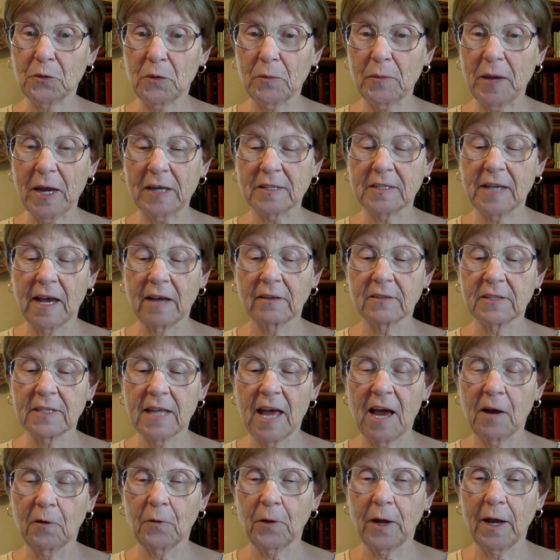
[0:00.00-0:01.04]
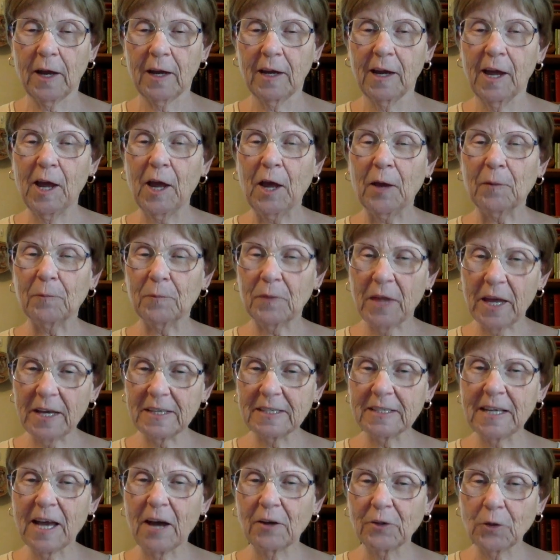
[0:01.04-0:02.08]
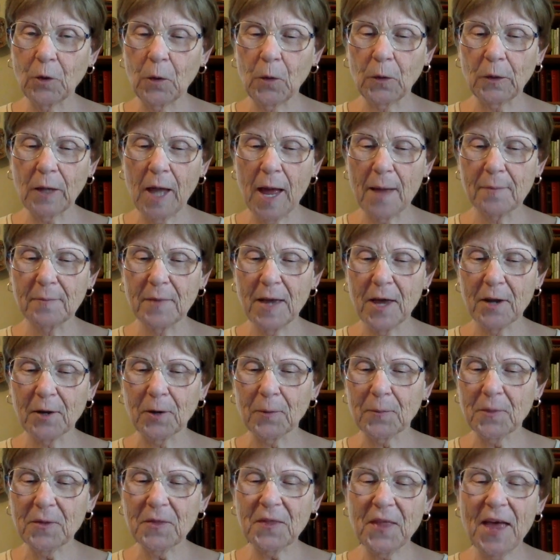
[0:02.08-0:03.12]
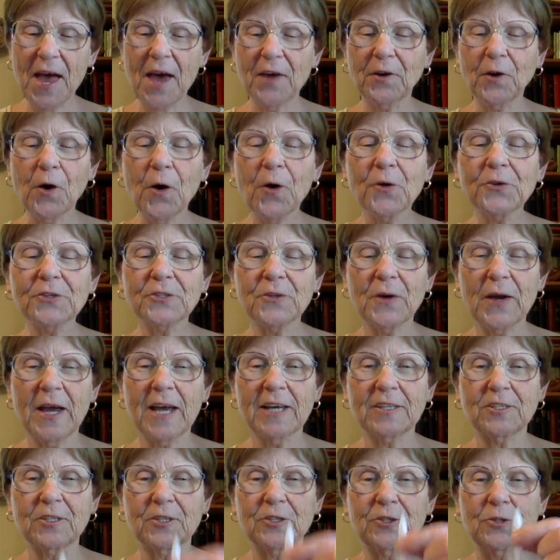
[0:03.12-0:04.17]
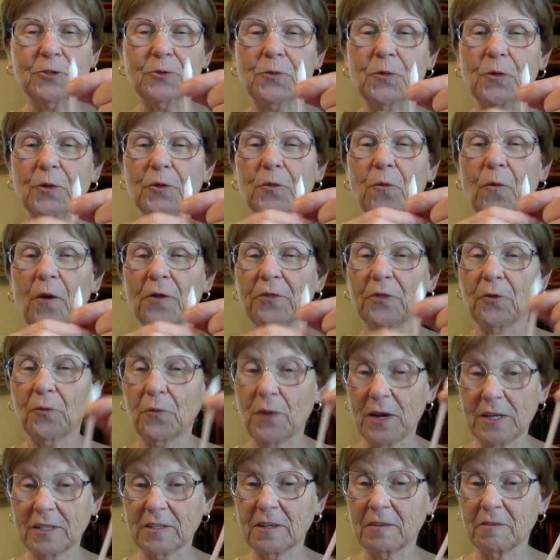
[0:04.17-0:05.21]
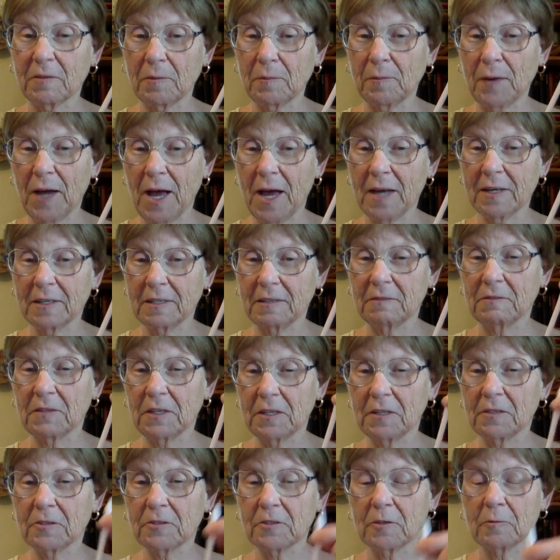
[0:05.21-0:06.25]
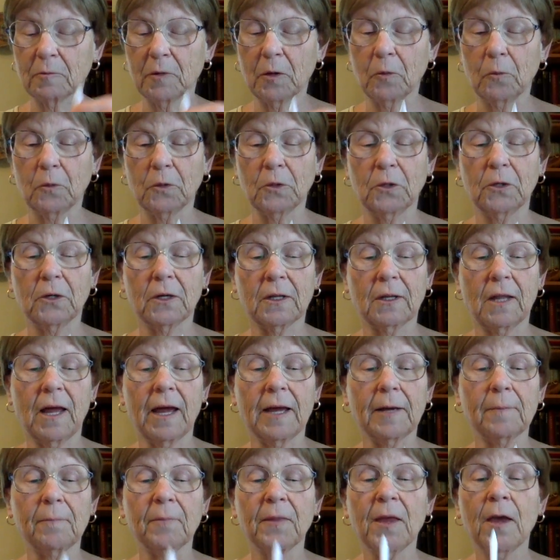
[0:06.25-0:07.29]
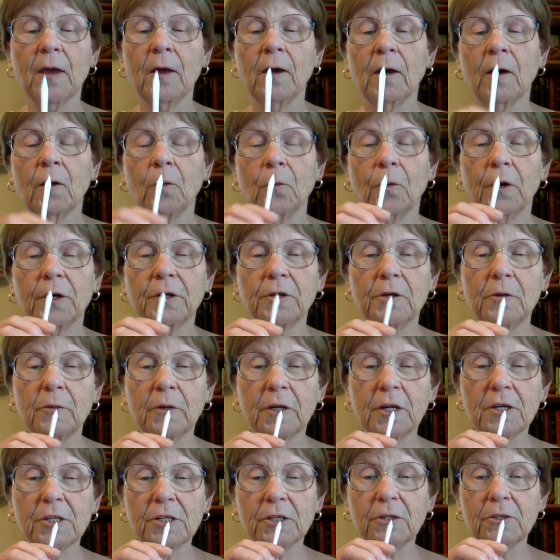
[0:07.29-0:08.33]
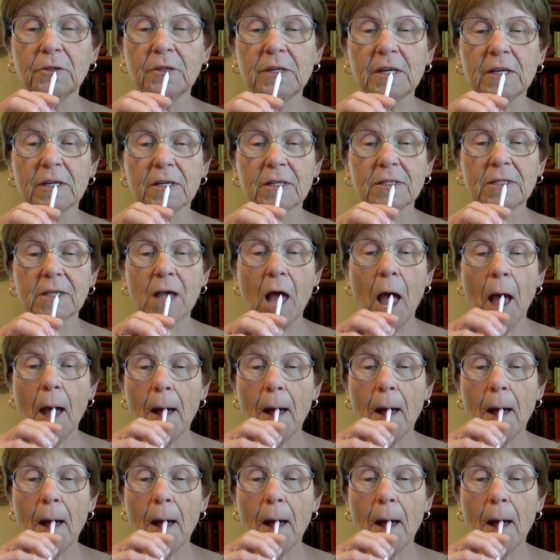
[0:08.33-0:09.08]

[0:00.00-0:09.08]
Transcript: will make sounds that way. They sound a whole lot better, but that also has to do with what the rest of the body of the instrument will look like. What you want to do is